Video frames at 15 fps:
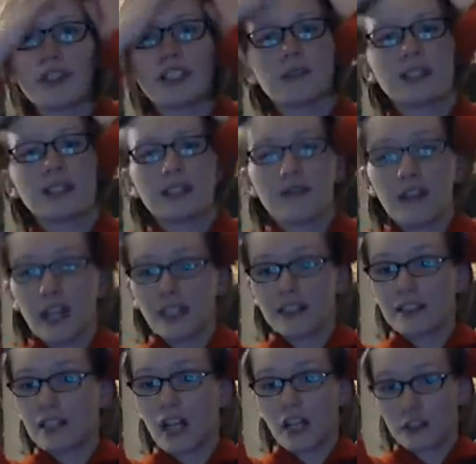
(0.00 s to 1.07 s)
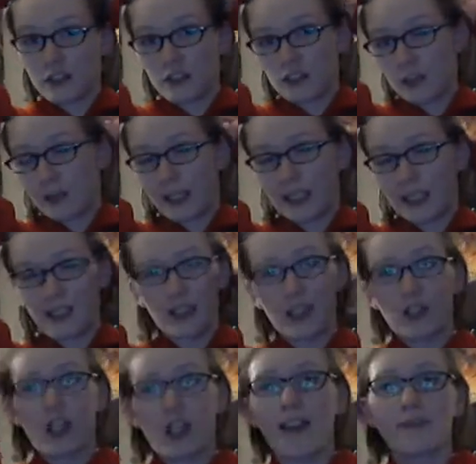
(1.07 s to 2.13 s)
I was advised not to do
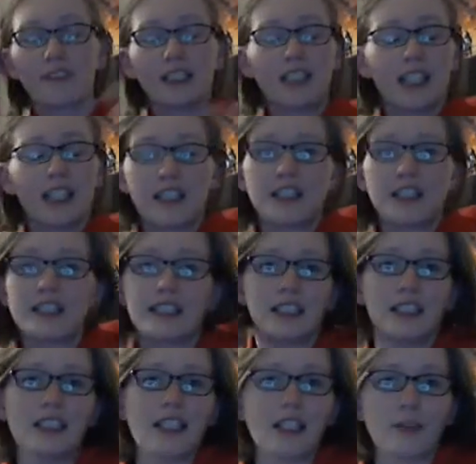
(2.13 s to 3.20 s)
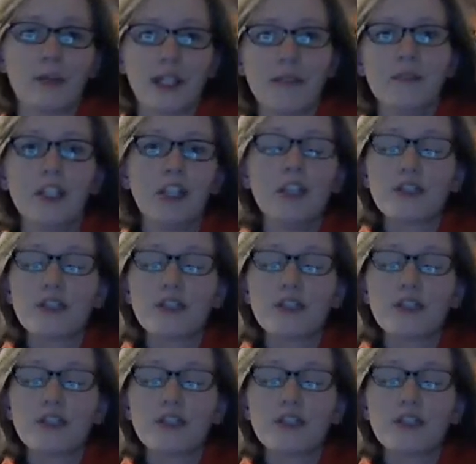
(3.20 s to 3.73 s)
anything crafty, and I did it anyway,